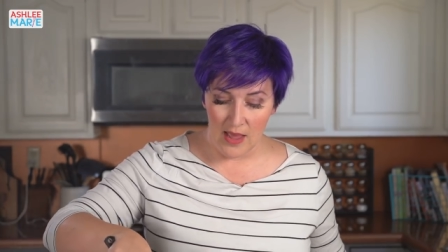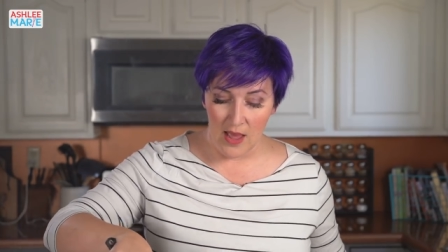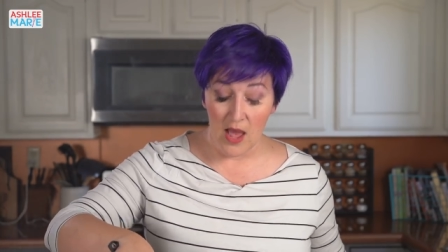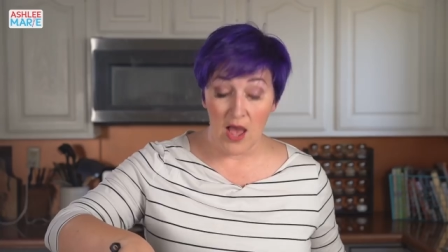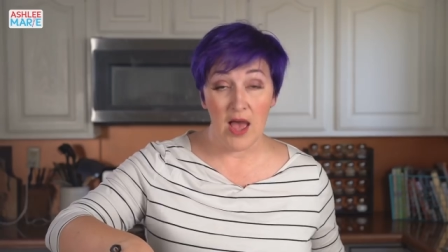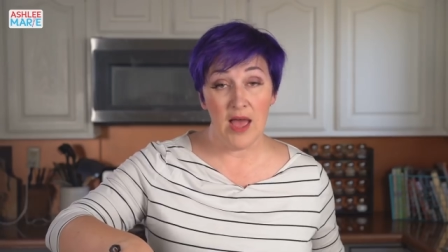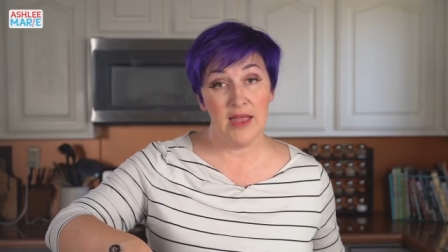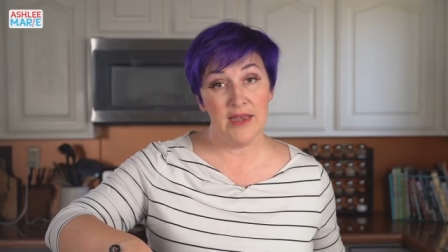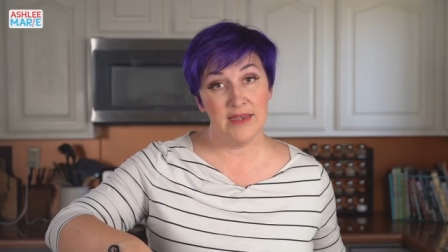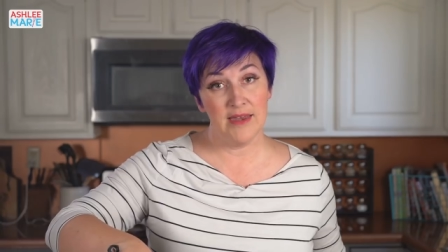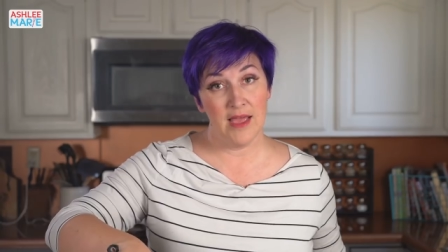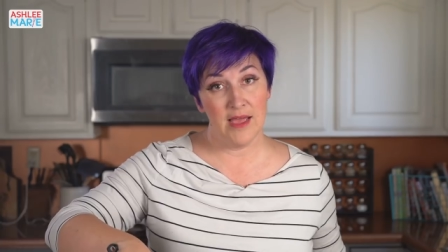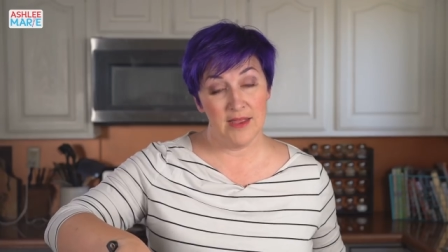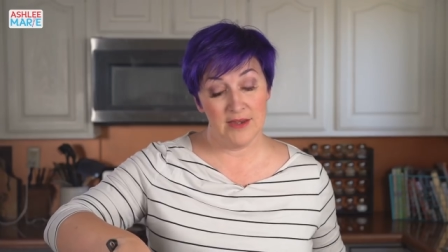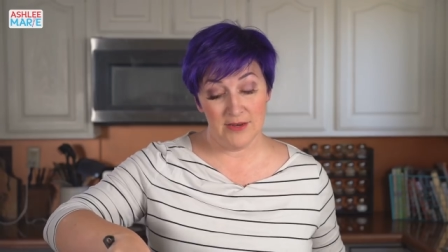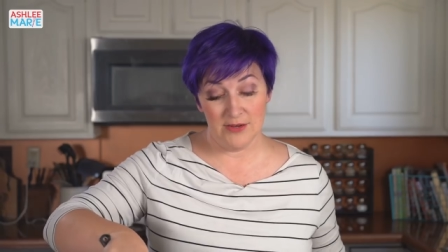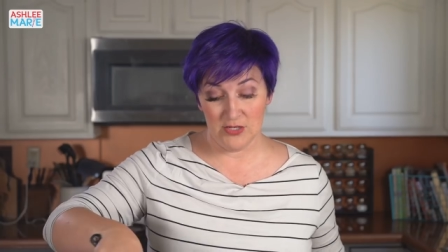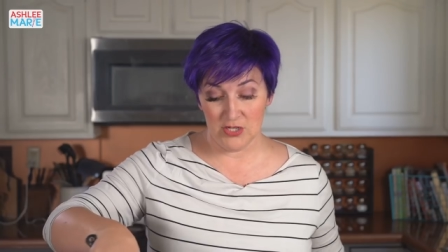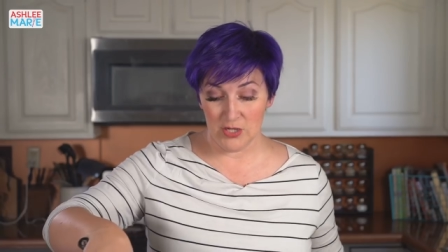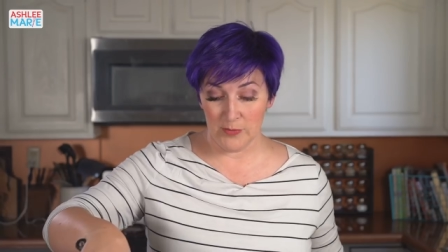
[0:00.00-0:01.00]
on
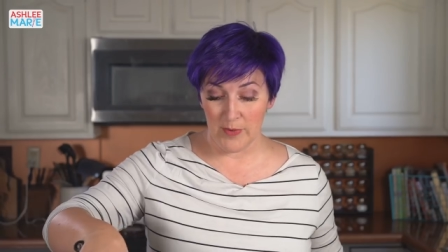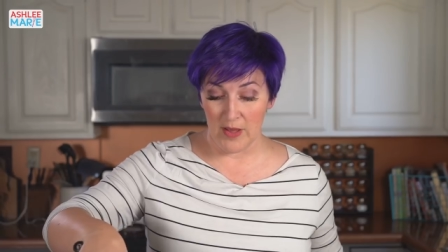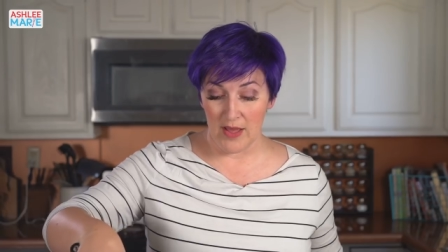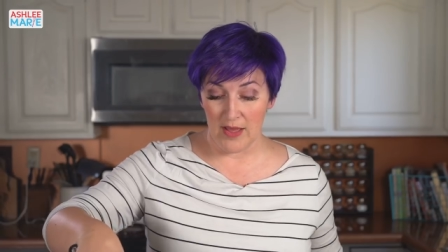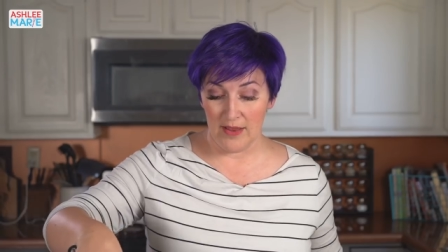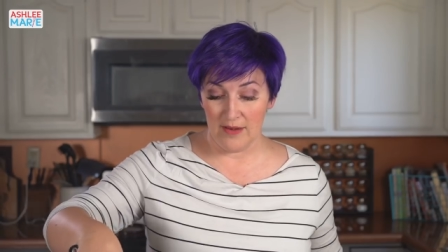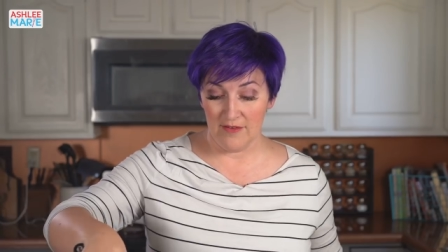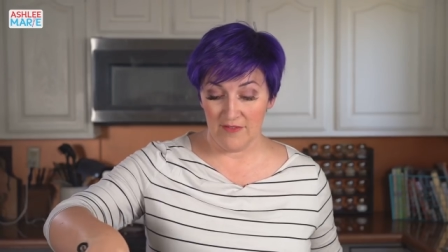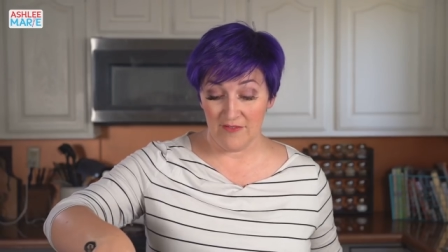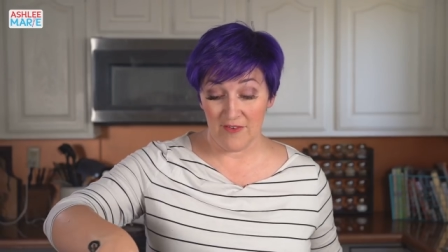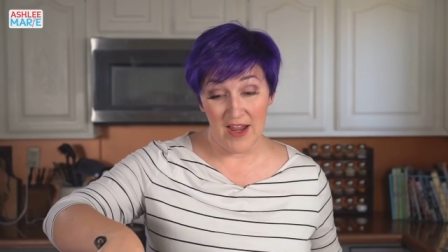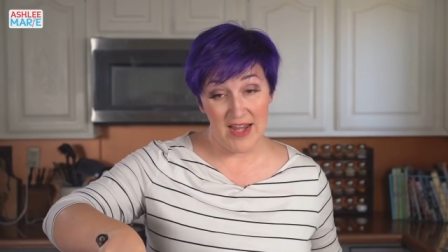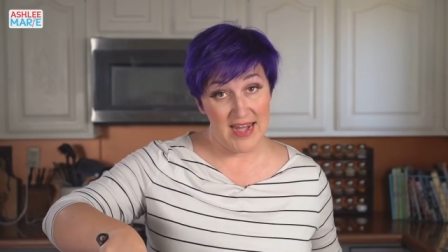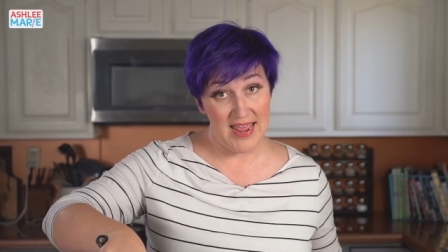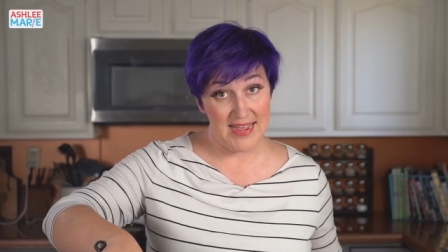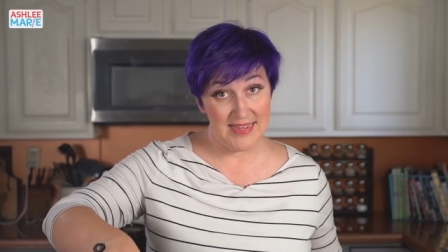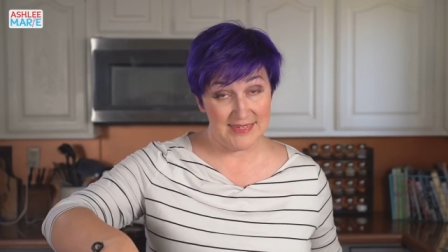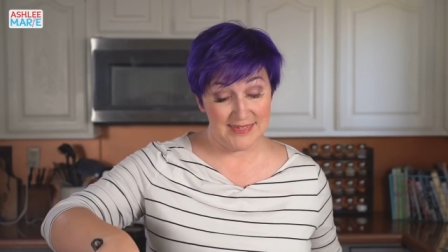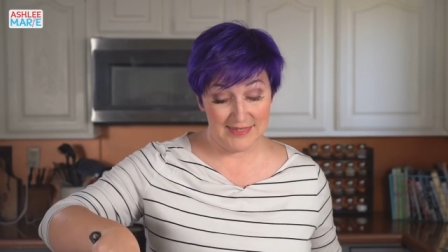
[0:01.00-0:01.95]
YouTube on Fridays.